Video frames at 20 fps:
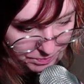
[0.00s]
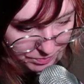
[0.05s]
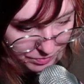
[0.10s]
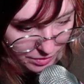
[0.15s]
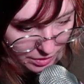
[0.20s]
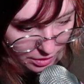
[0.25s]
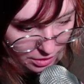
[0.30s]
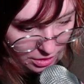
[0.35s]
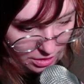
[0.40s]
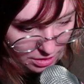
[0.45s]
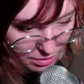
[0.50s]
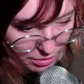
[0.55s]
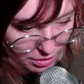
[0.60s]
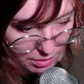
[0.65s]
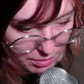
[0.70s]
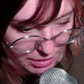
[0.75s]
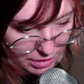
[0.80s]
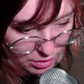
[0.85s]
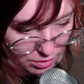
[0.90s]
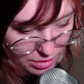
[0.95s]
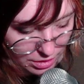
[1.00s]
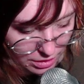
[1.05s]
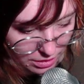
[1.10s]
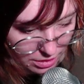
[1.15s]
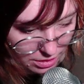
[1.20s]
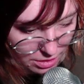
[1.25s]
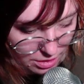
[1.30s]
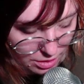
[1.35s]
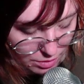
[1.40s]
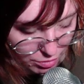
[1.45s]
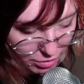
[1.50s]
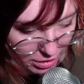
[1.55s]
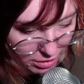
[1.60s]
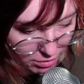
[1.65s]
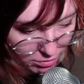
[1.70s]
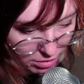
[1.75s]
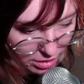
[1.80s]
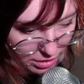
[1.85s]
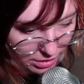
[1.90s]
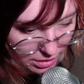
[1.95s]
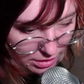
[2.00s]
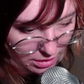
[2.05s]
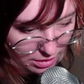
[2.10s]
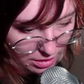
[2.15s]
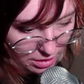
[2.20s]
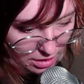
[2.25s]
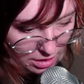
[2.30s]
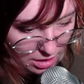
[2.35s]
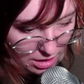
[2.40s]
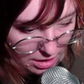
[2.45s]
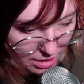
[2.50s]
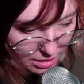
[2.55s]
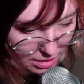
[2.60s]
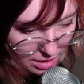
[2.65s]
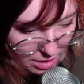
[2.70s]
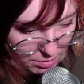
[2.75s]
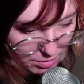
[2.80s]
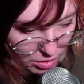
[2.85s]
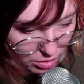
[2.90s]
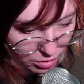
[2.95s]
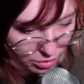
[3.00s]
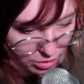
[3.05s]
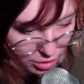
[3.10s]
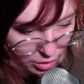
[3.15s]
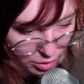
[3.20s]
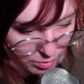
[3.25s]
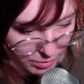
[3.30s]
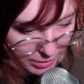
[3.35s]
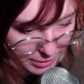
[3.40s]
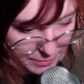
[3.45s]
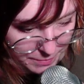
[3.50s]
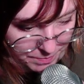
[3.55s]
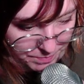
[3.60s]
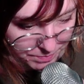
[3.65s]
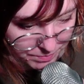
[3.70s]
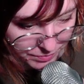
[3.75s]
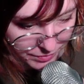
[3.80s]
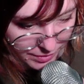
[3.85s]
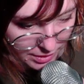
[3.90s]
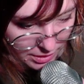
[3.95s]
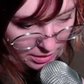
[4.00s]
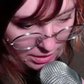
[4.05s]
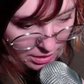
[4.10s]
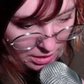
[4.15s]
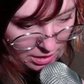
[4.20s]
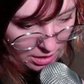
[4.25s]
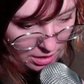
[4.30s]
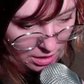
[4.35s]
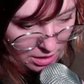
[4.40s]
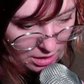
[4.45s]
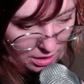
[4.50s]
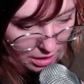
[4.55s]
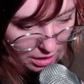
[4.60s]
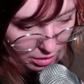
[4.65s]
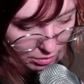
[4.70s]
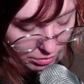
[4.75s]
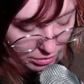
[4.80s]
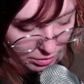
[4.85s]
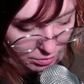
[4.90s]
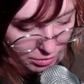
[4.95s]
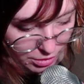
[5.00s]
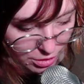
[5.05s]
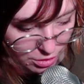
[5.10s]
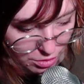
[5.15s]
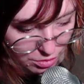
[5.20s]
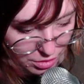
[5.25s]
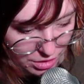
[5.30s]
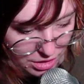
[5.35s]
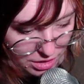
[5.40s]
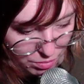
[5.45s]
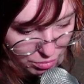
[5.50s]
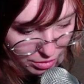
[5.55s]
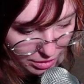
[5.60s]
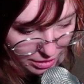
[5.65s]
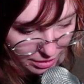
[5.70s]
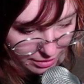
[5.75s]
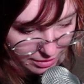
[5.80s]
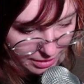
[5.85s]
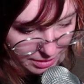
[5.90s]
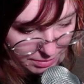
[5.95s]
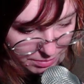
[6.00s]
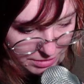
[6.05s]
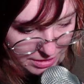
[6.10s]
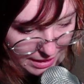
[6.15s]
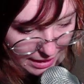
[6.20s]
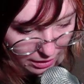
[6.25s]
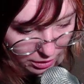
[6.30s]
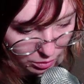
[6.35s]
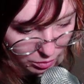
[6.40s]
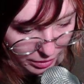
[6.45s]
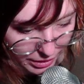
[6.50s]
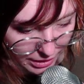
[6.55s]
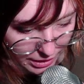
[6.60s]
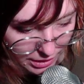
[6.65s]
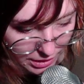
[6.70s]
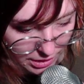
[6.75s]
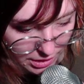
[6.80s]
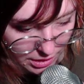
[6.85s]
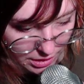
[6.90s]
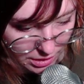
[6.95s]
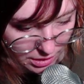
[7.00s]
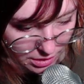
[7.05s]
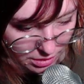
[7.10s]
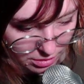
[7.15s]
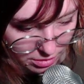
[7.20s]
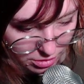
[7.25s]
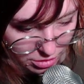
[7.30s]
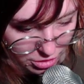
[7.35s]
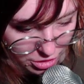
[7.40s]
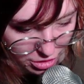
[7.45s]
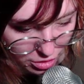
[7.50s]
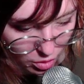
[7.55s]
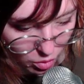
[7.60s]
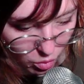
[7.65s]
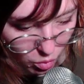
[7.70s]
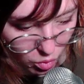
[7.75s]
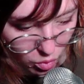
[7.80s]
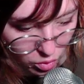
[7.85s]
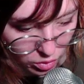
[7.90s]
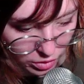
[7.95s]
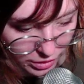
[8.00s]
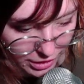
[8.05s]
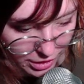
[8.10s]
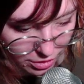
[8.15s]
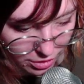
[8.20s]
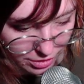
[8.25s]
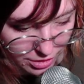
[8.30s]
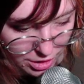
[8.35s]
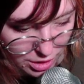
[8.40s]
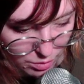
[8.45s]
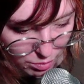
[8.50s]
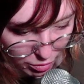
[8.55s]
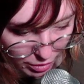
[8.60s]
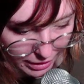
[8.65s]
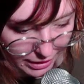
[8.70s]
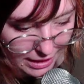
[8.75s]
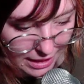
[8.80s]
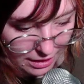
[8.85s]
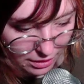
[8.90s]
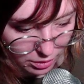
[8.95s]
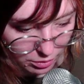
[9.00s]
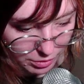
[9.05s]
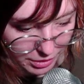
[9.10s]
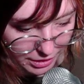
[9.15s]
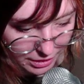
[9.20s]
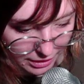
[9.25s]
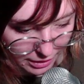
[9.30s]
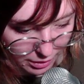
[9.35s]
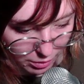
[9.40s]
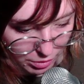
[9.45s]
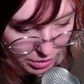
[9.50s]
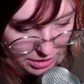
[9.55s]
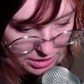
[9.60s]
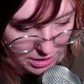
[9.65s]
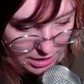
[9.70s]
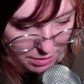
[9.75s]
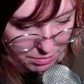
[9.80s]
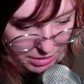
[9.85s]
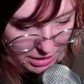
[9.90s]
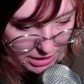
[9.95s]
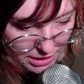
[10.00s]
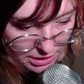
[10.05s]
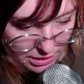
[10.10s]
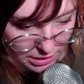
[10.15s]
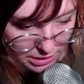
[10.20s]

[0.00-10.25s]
Because I'm going to be using this spring run come October. I really want to do a spring themed Halloween. Just go all in on spring Halloween. Like, what does that mean?